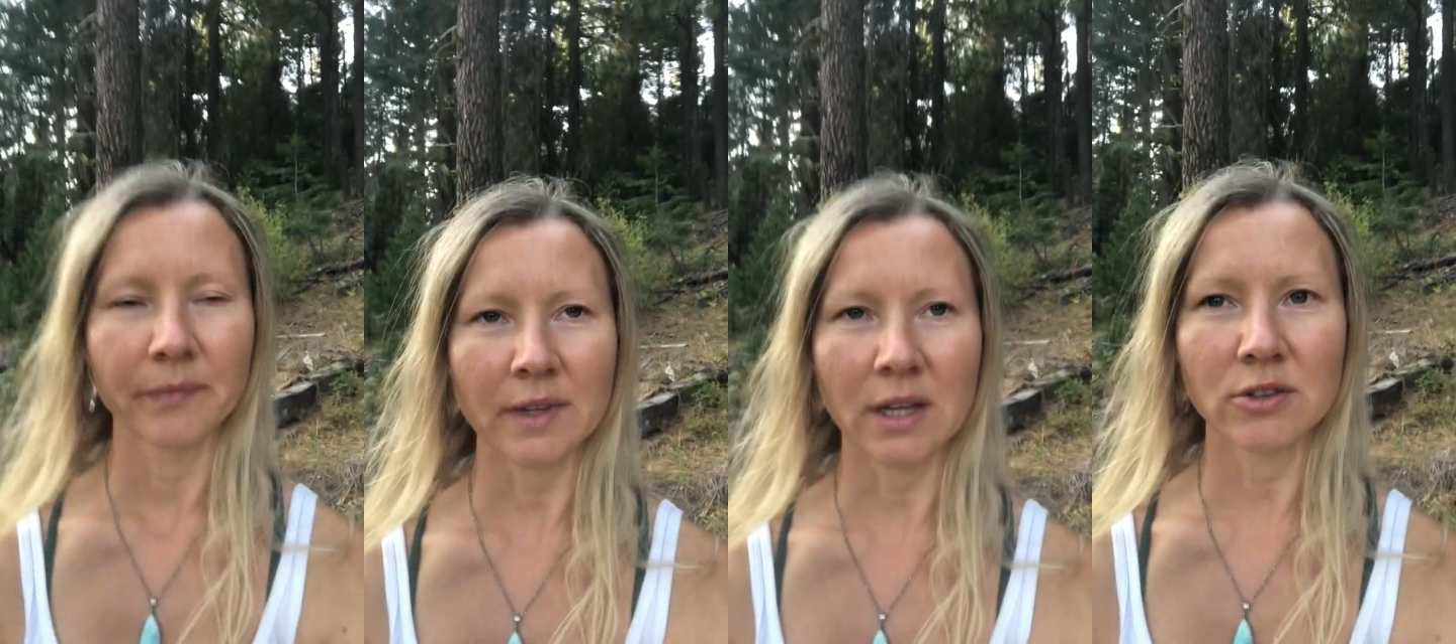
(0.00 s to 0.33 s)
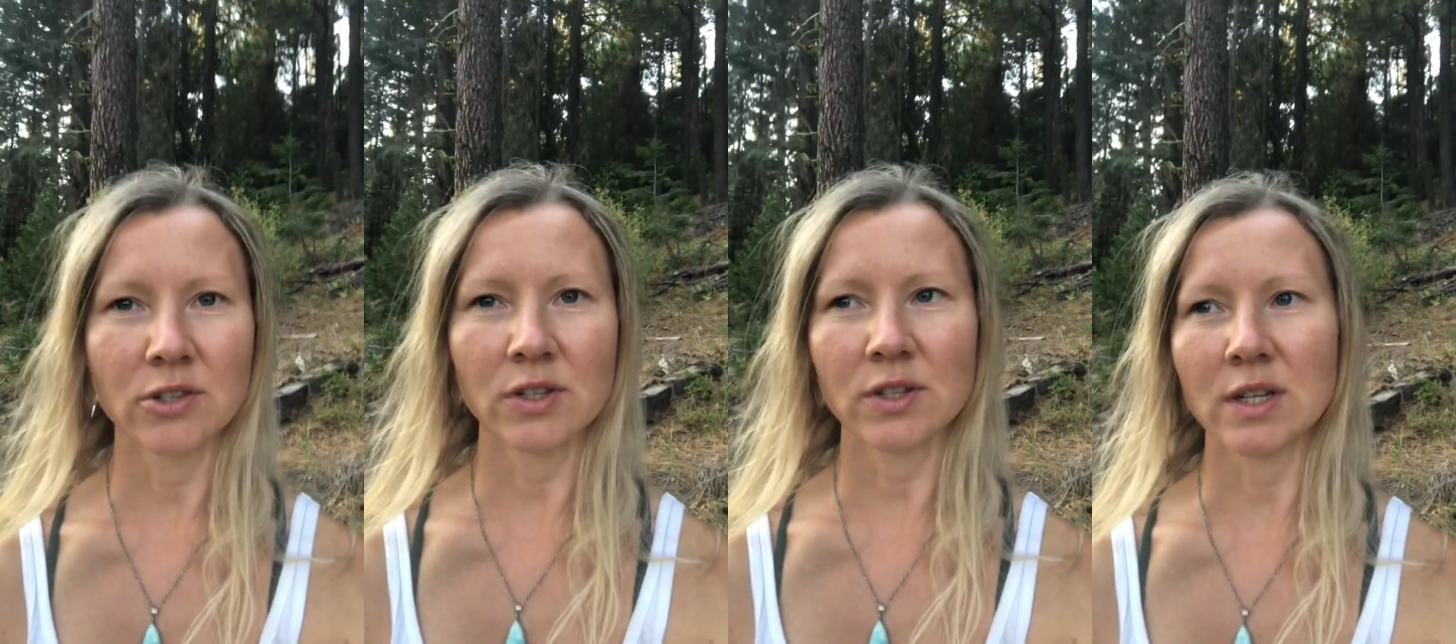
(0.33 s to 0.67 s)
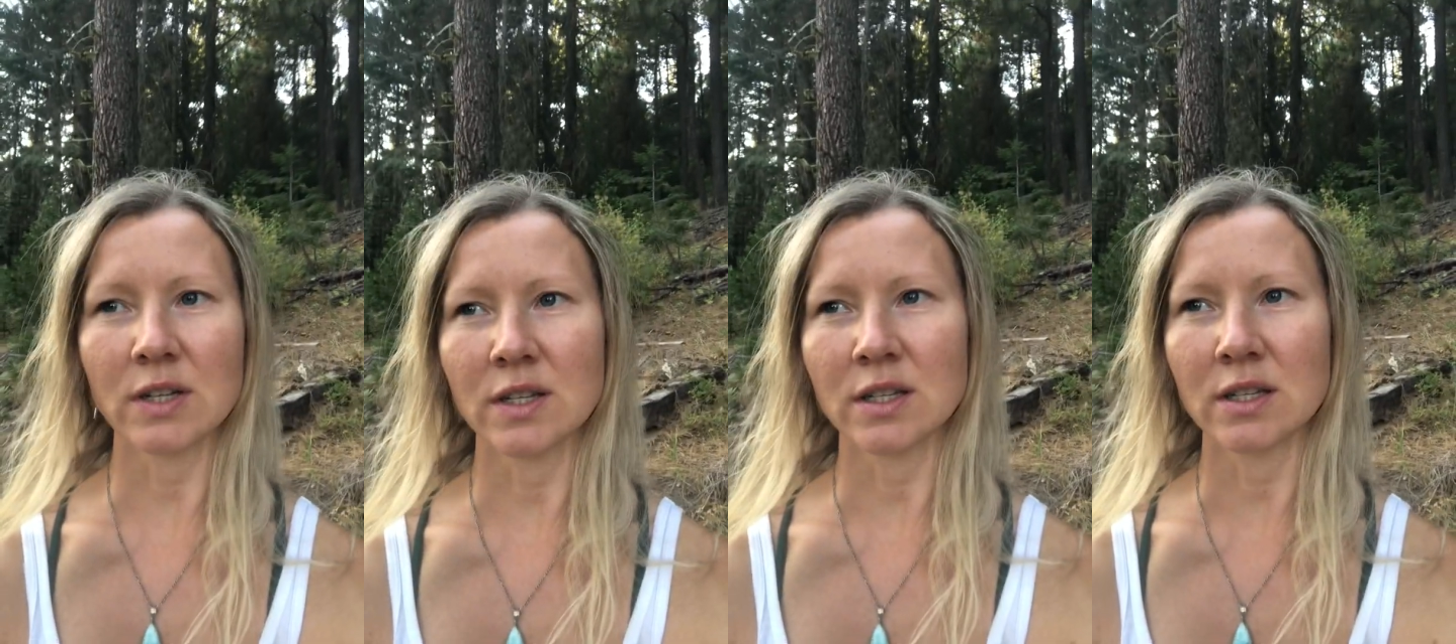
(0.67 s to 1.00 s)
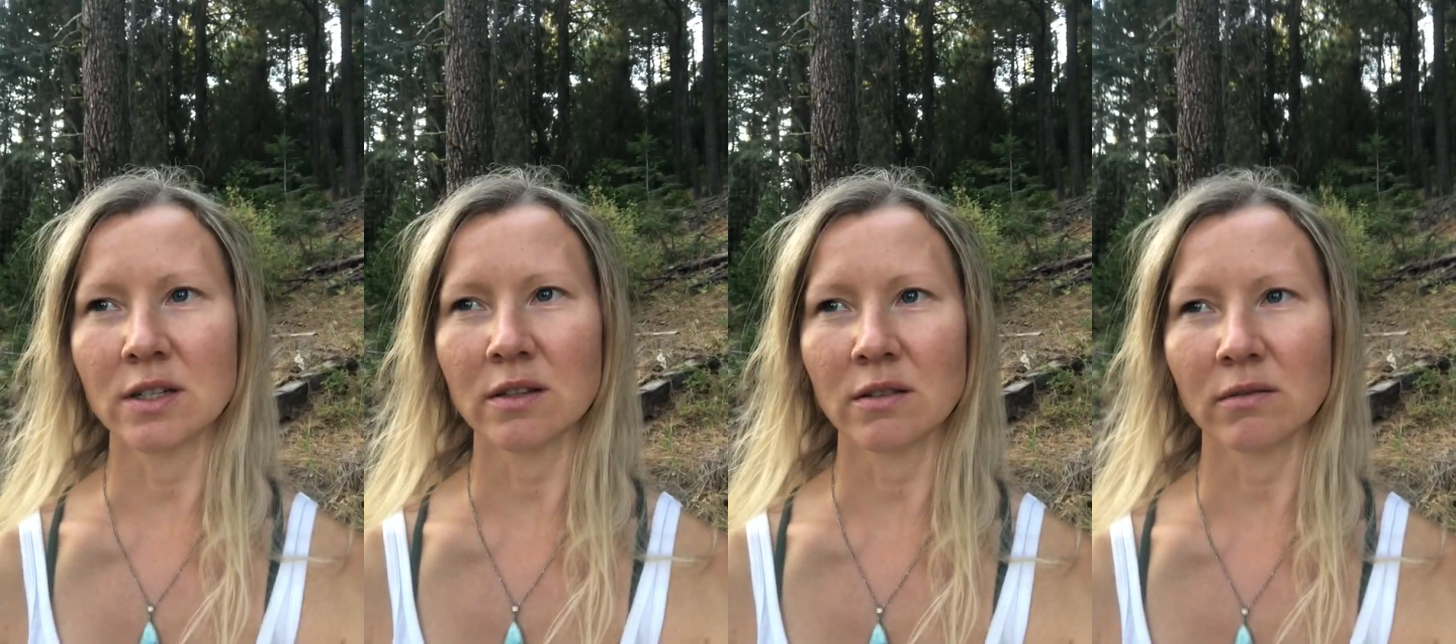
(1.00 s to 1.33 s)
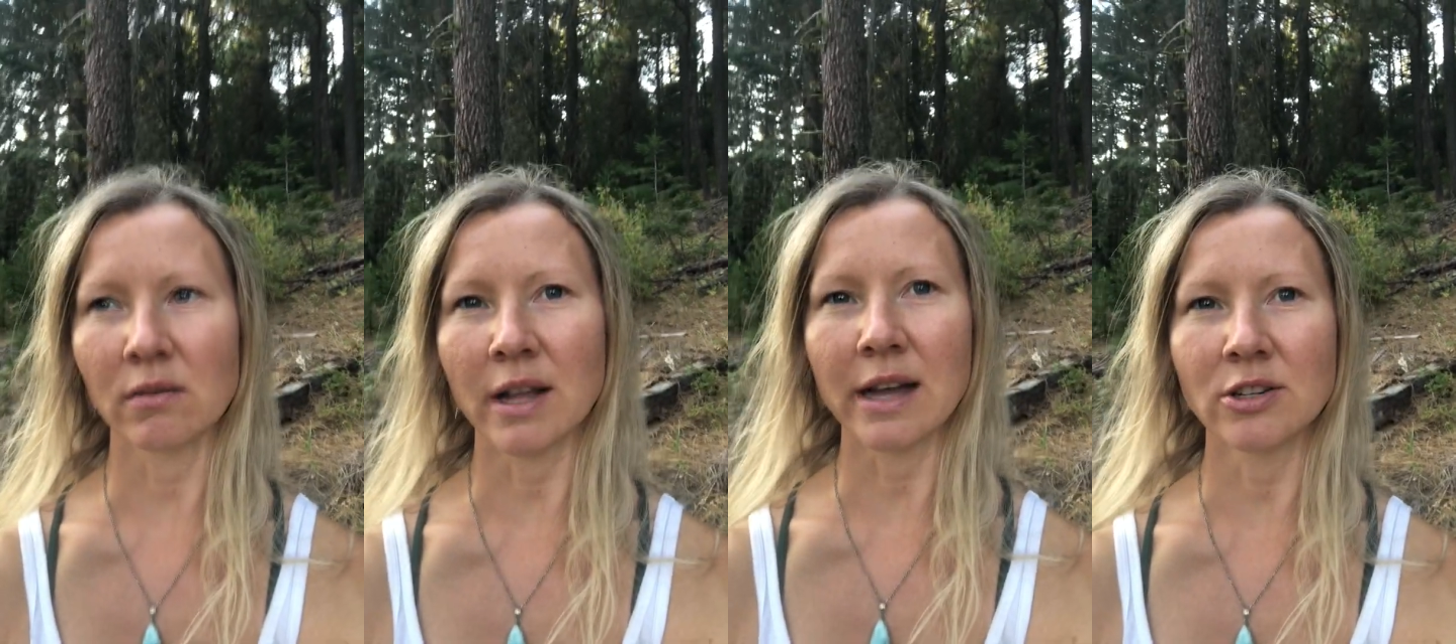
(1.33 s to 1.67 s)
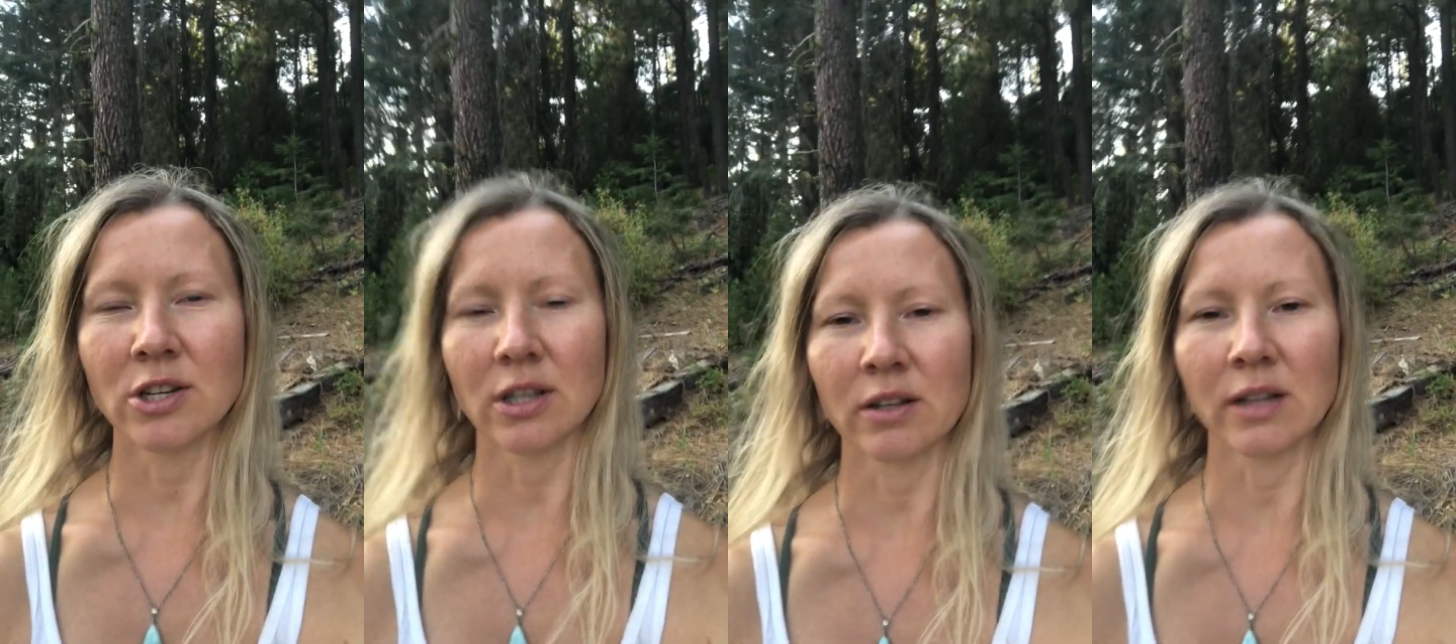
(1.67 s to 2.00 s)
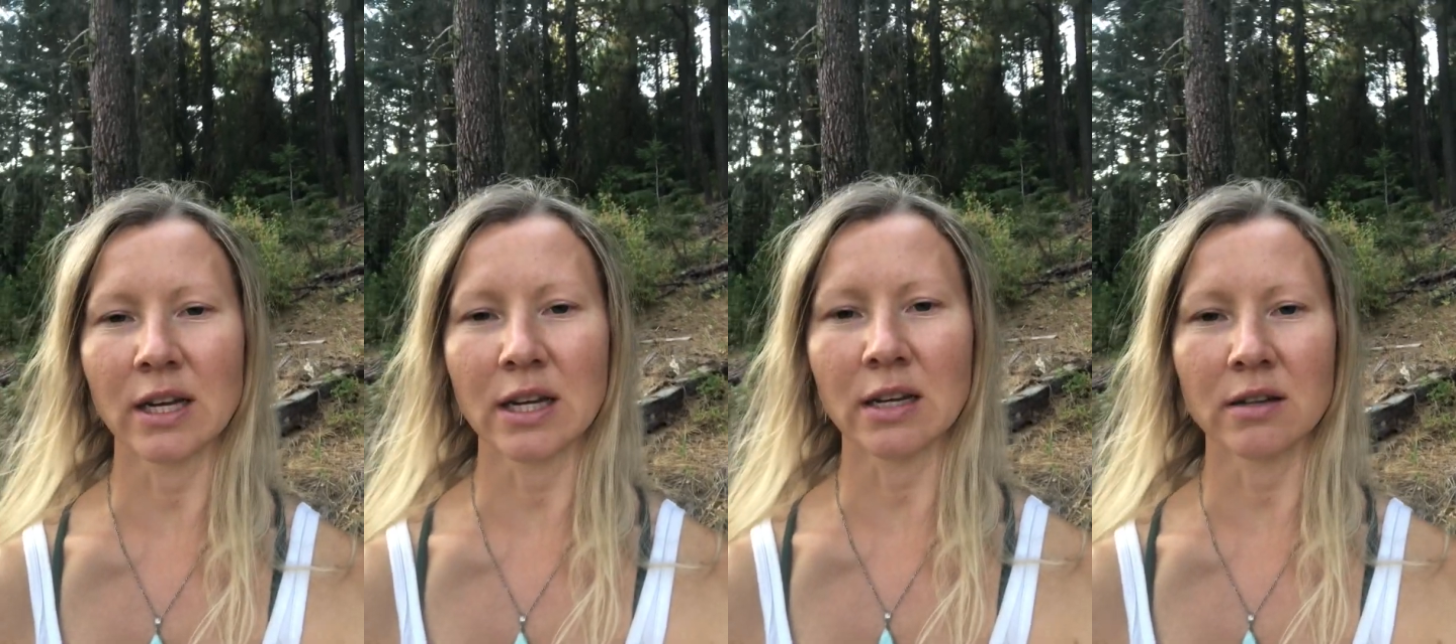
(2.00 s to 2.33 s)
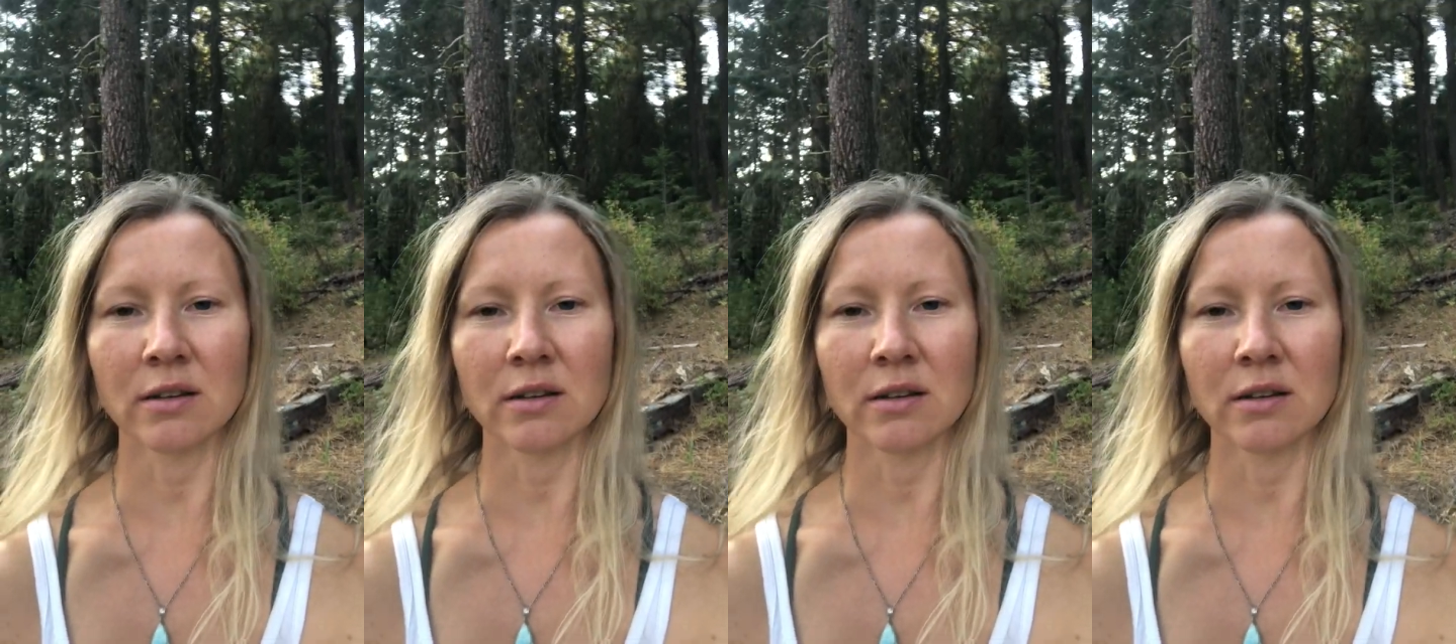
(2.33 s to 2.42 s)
it just doesn't logically,